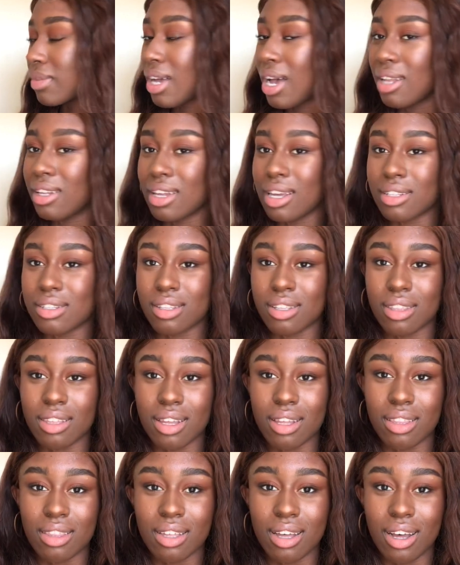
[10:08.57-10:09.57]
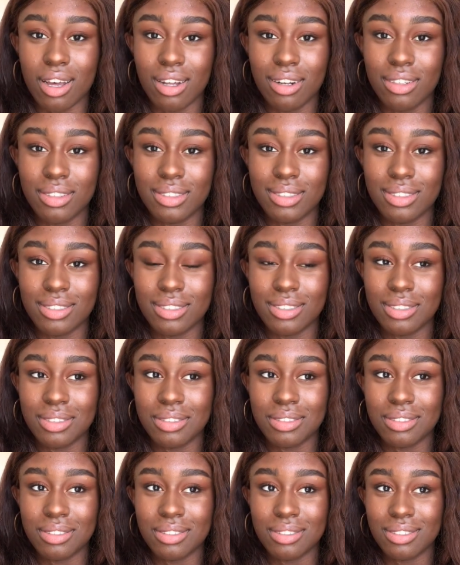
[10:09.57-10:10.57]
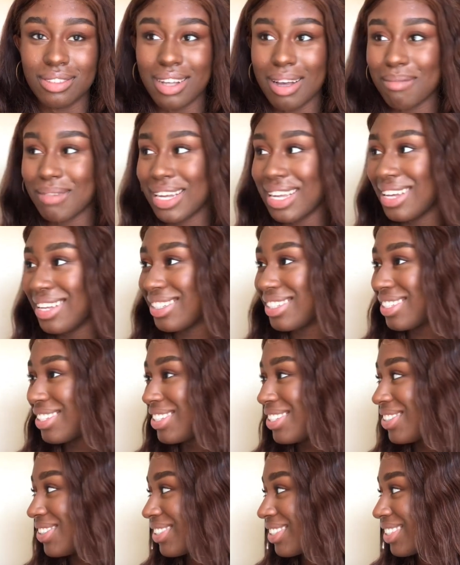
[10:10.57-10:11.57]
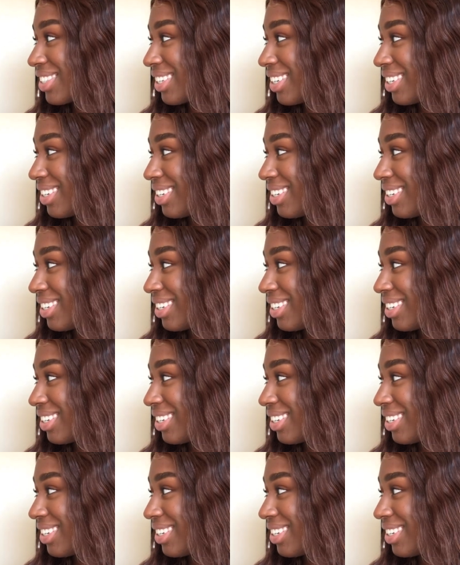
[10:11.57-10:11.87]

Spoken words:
I'd like to think that. Am I easy to talk to?